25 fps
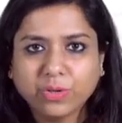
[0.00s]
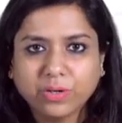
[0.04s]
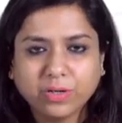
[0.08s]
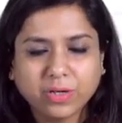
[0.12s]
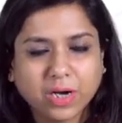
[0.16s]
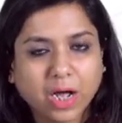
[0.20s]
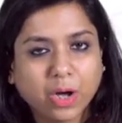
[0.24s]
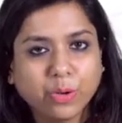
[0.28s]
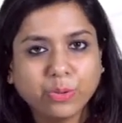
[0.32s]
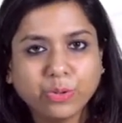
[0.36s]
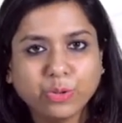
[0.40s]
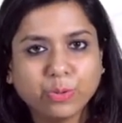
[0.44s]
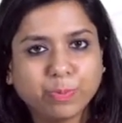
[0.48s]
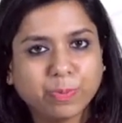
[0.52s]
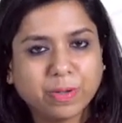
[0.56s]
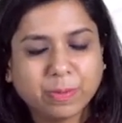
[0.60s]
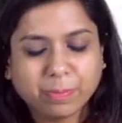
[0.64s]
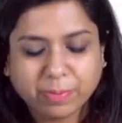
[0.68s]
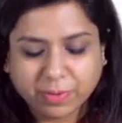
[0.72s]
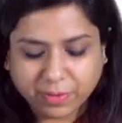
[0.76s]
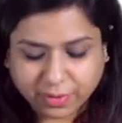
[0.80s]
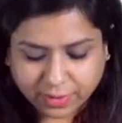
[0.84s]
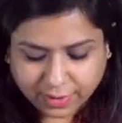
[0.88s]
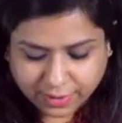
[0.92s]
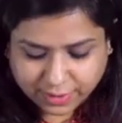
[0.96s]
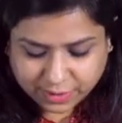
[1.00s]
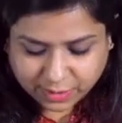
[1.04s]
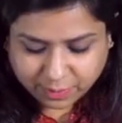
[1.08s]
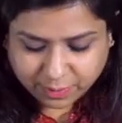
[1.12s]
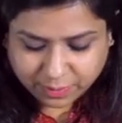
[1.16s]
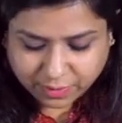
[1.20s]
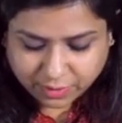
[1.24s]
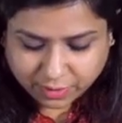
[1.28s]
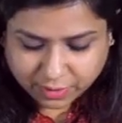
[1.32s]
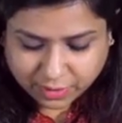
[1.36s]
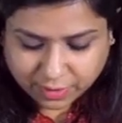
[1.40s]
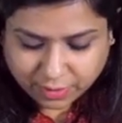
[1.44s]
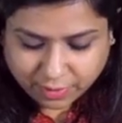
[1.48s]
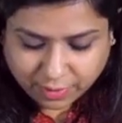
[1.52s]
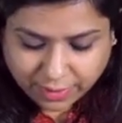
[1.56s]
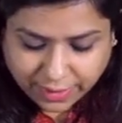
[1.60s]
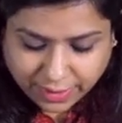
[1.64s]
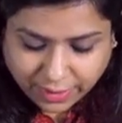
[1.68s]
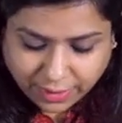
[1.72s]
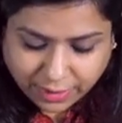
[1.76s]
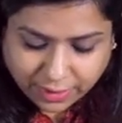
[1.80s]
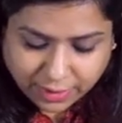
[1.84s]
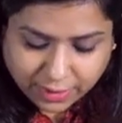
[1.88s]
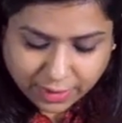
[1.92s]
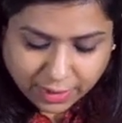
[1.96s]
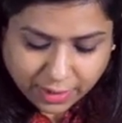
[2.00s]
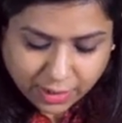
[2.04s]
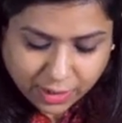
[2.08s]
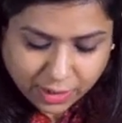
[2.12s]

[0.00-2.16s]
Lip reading: Now you people are experts, right?